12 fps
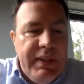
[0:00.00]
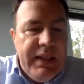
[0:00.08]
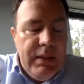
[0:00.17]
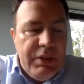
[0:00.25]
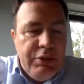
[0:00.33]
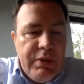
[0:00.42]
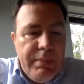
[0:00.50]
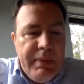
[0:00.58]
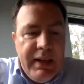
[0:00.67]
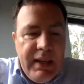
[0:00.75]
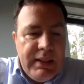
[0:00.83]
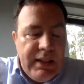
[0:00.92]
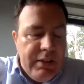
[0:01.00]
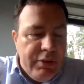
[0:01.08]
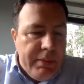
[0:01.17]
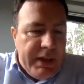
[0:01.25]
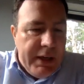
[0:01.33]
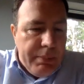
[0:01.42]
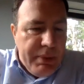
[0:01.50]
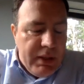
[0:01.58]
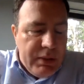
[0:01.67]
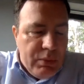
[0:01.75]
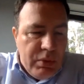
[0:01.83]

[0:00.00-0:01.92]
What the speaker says: deal with Trimble Ag to distribute their product